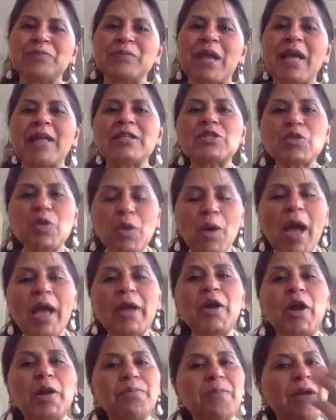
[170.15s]
And so I
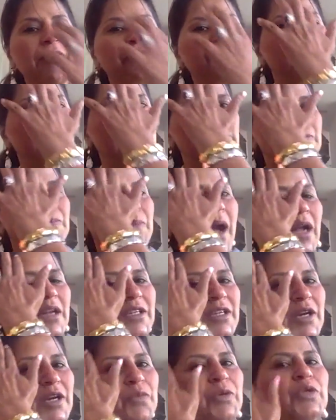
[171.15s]
got my first
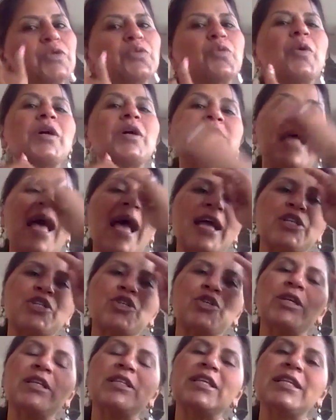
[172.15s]
partner, which was
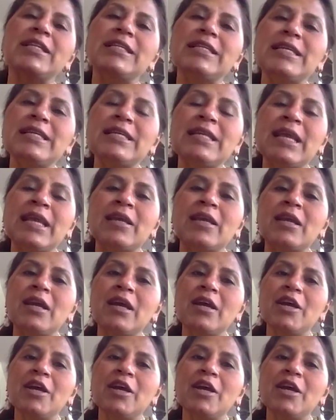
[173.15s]
actually the leading